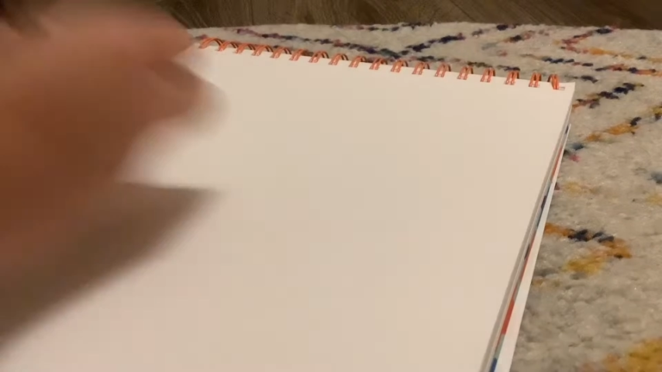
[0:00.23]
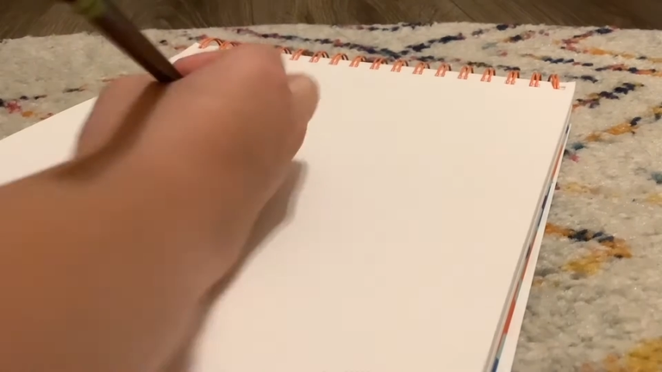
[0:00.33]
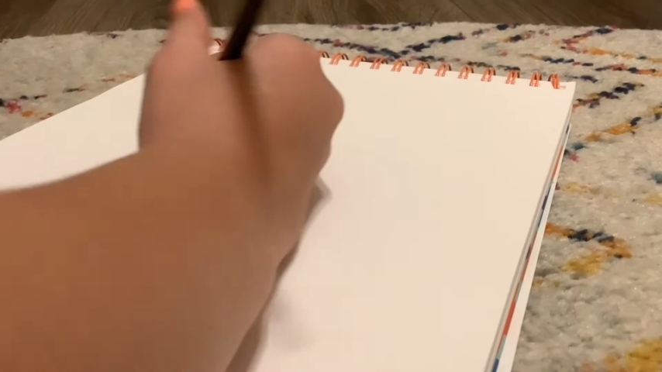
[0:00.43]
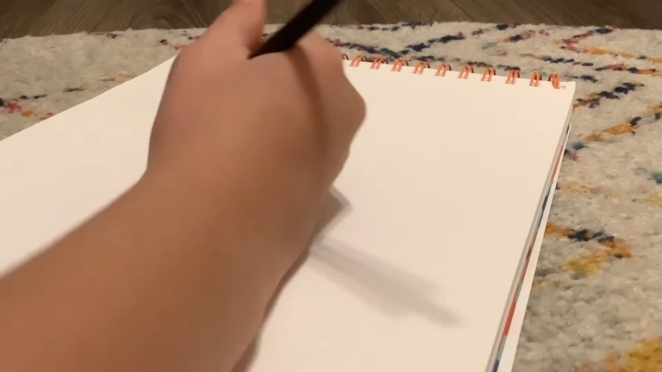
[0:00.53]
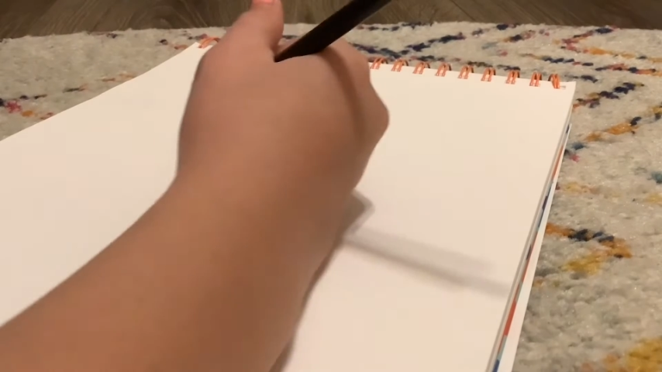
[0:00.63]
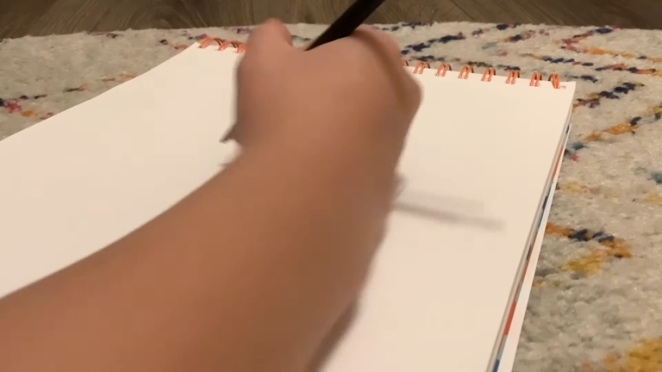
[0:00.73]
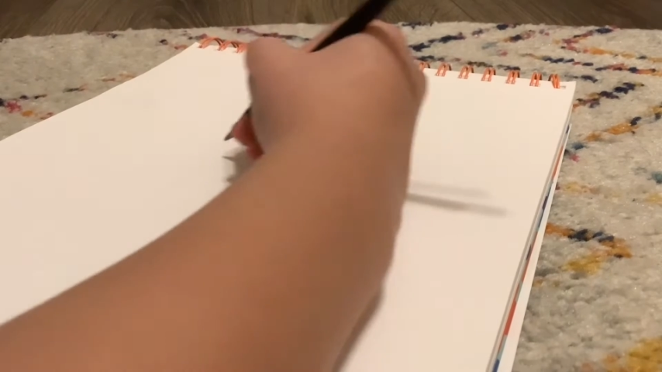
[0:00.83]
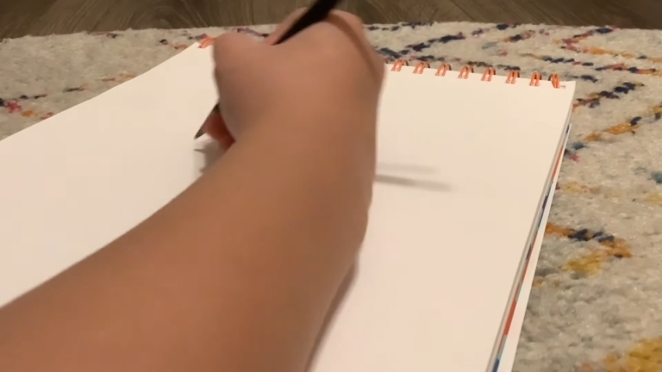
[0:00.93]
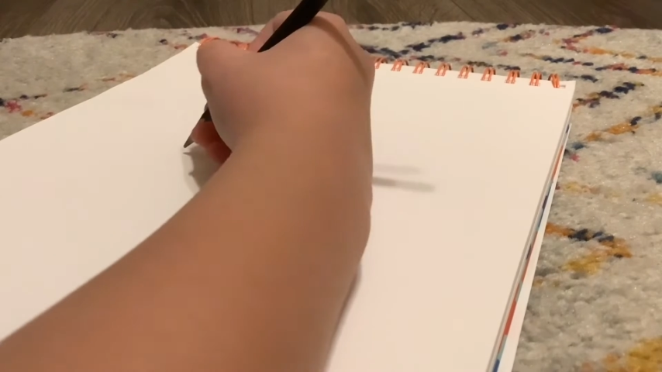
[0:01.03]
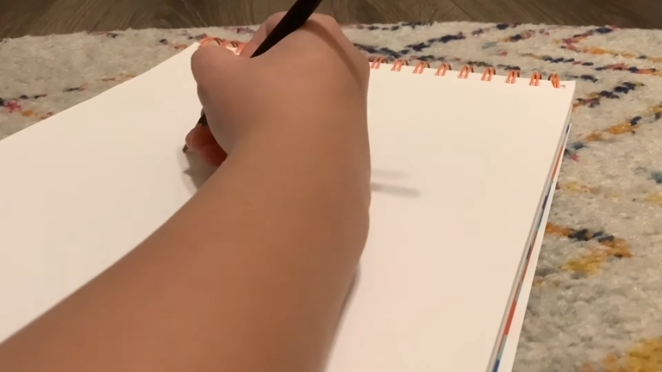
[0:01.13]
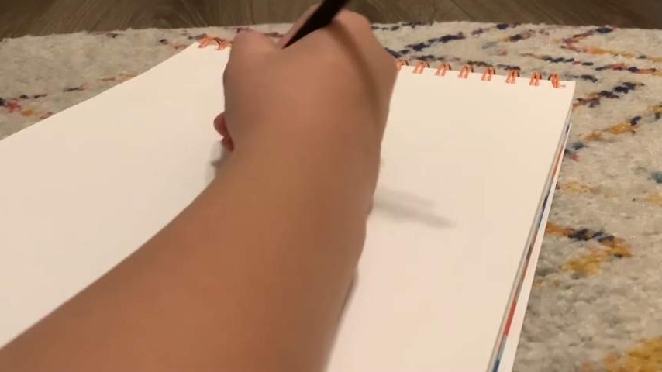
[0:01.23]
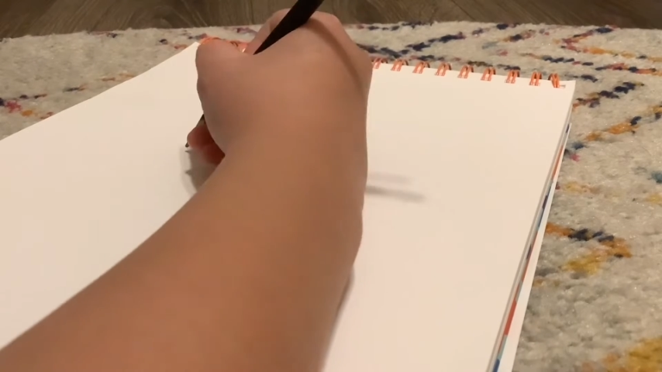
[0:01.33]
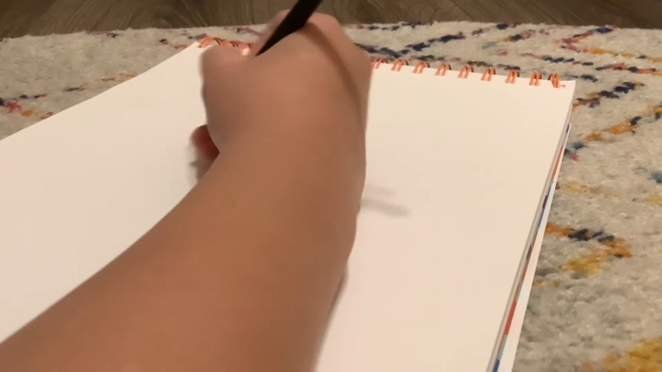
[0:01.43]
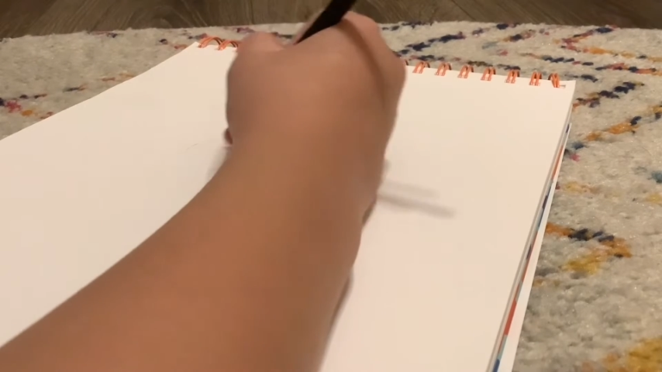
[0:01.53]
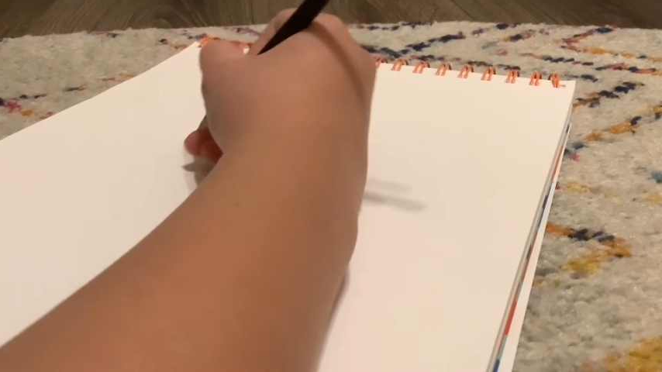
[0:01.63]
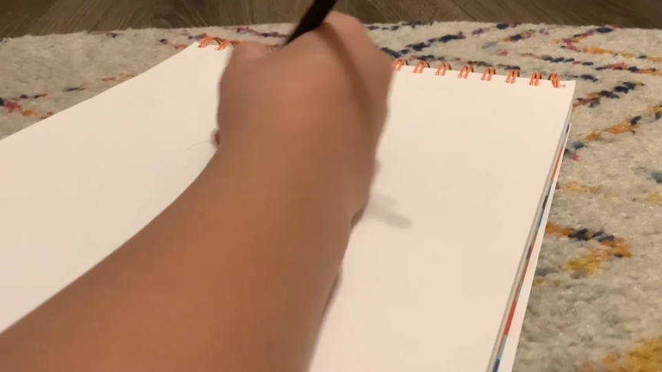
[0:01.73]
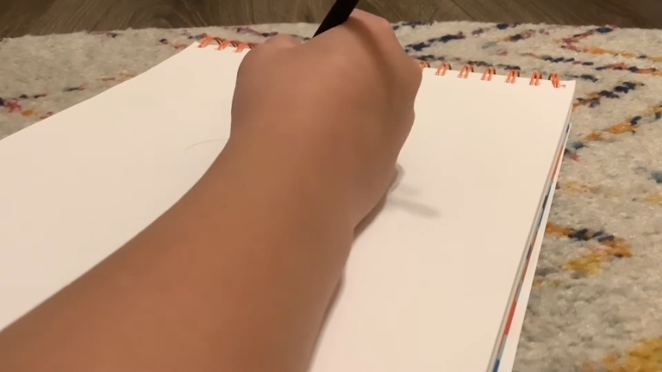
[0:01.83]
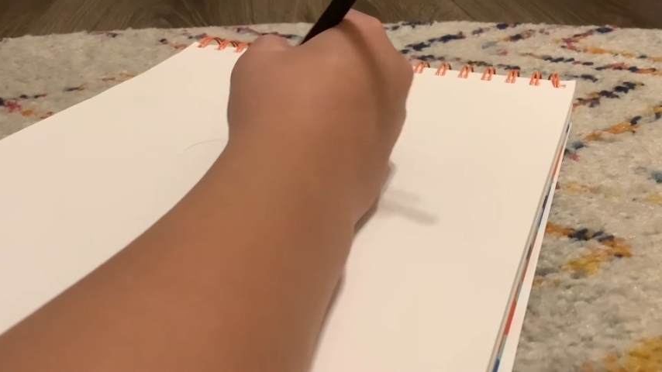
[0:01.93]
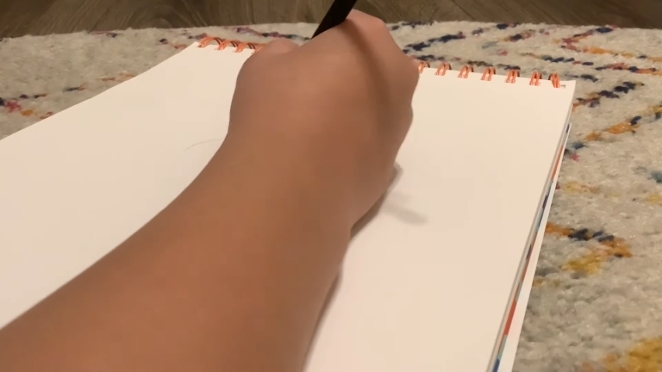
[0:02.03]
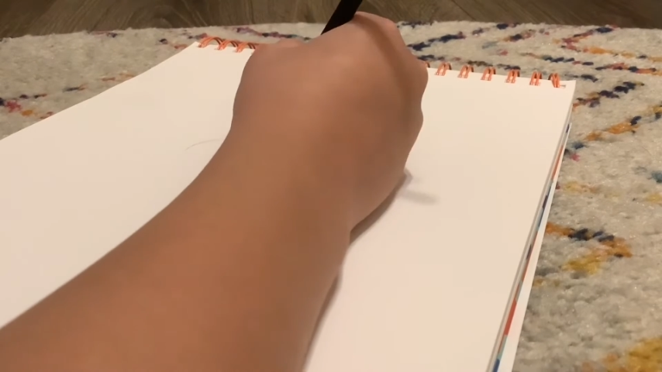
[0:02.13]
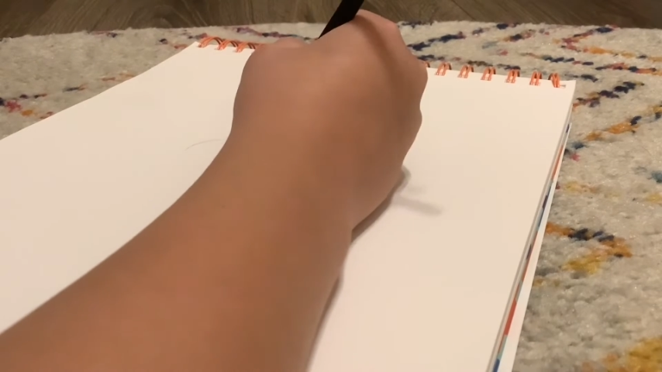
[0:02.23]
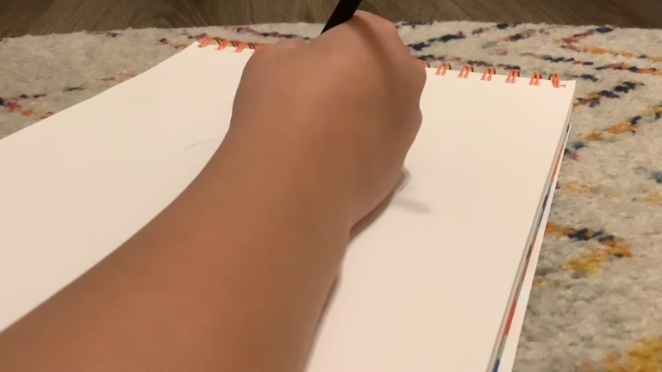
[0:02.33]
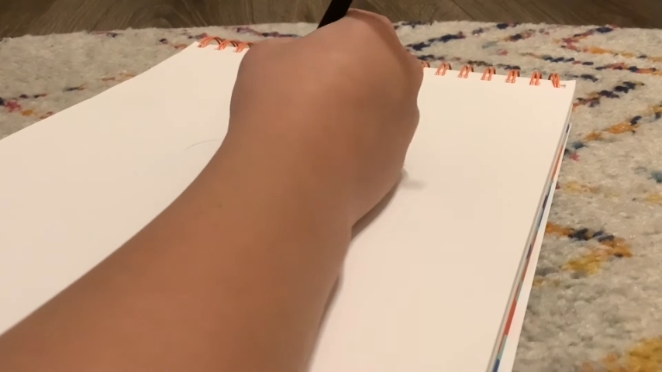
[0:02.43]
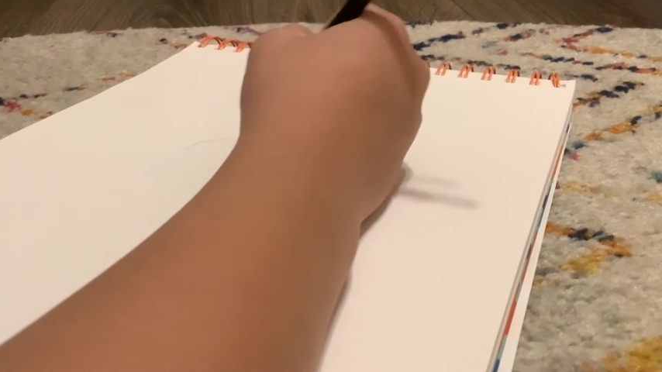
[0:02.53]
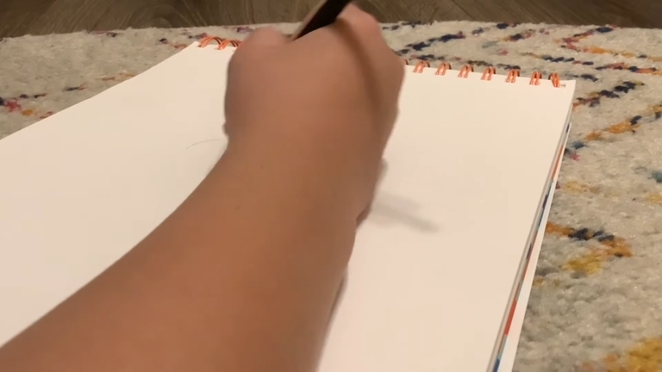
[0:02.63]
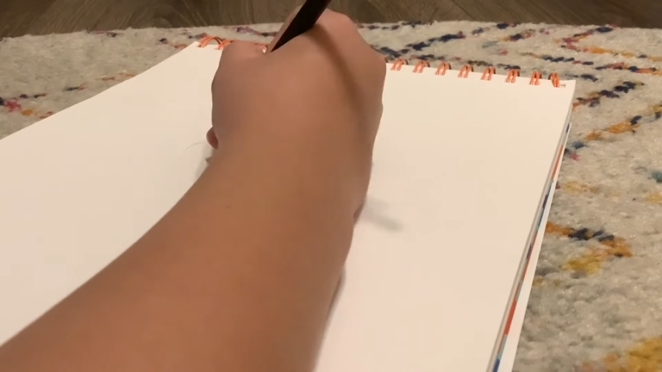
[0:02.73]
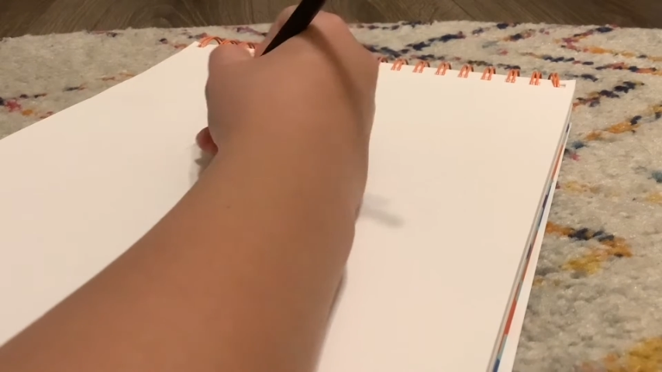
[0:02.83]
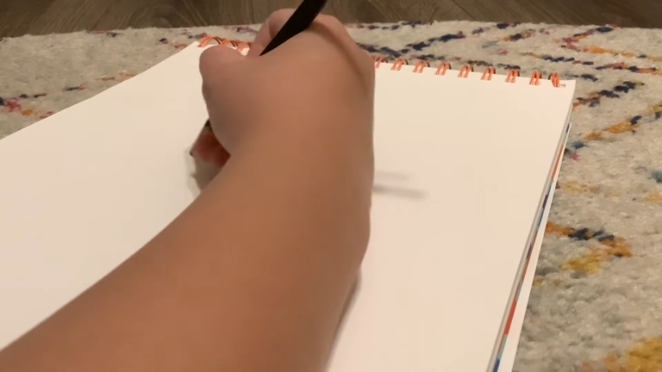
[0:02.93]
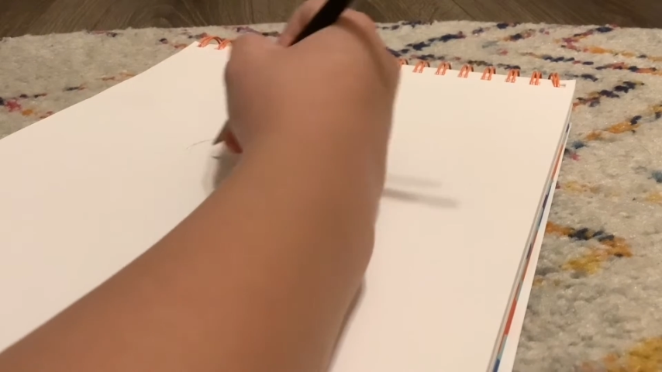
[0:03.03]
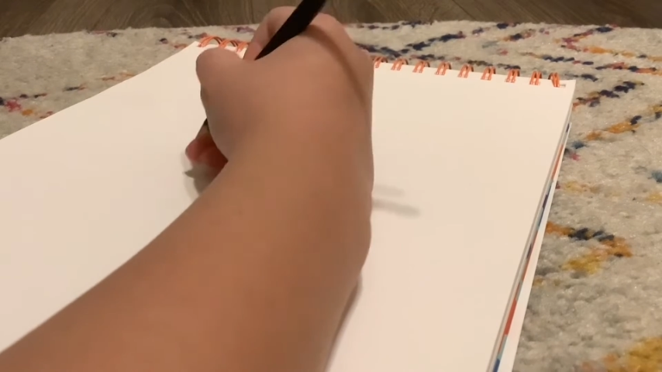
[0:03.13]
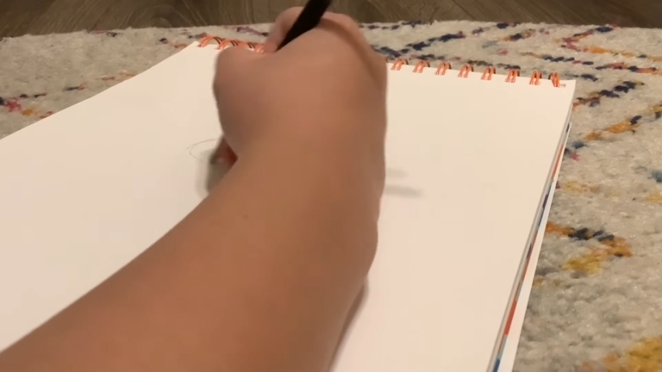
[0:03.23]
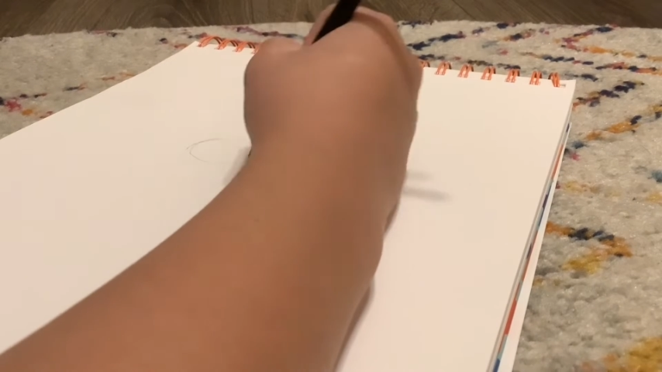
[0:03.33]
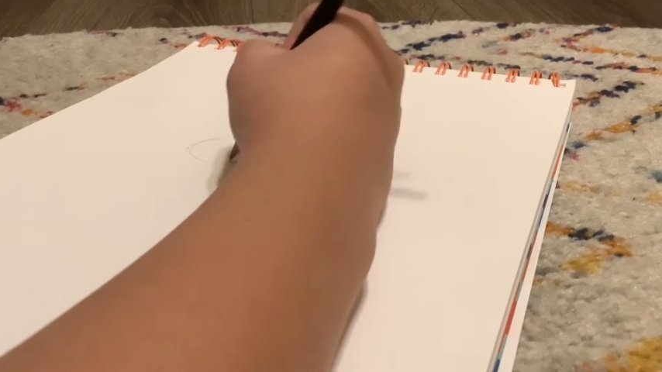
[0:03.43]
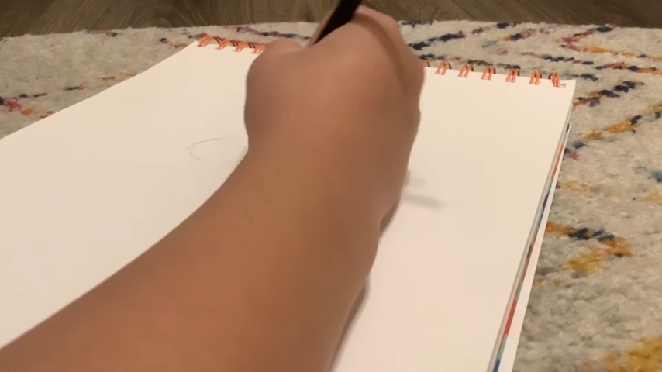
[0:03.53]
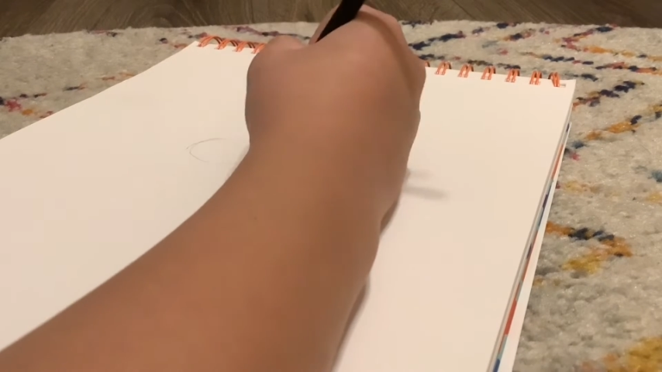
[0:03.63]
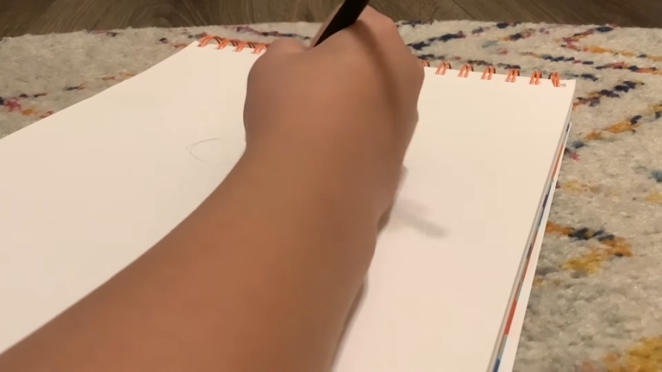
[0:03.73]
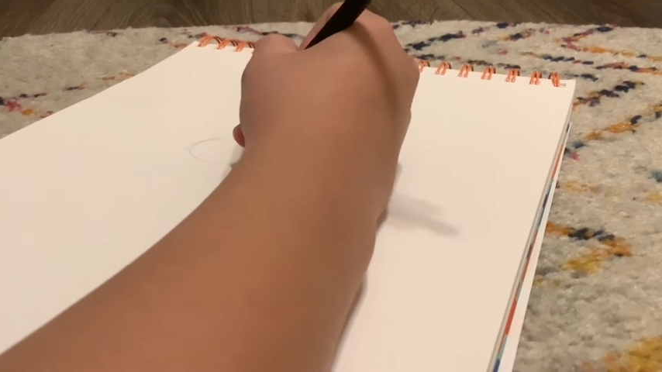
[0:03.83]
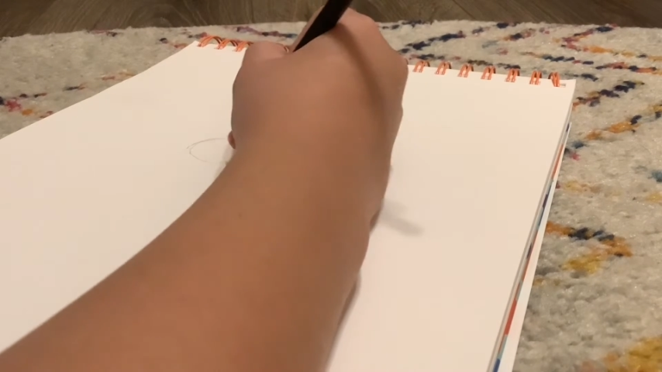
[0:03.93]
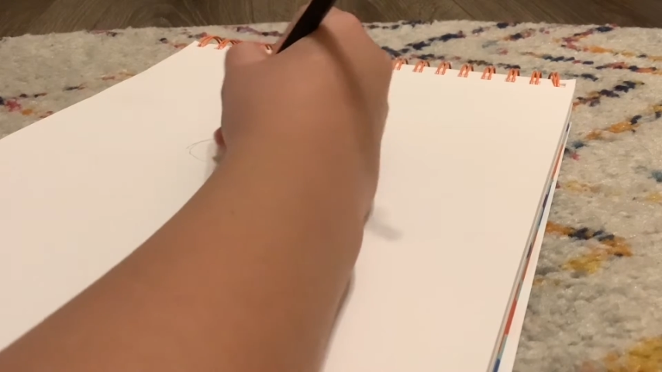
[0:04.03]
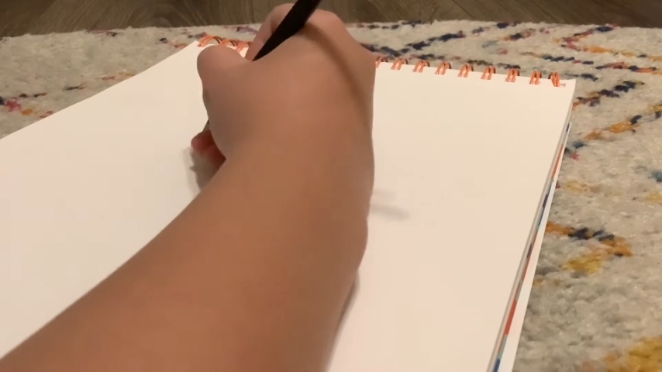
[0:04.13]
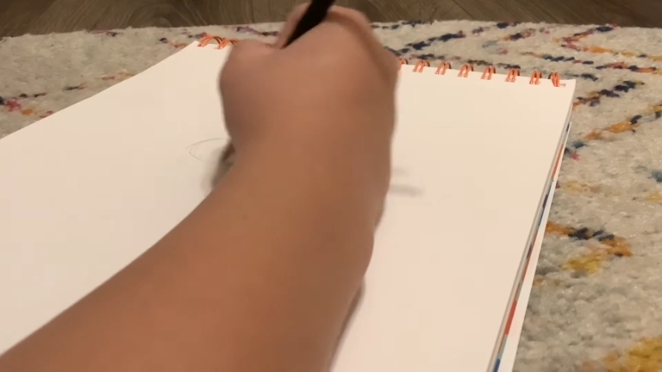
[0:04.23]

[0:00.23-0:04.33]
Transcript: [unreadable: no face in view]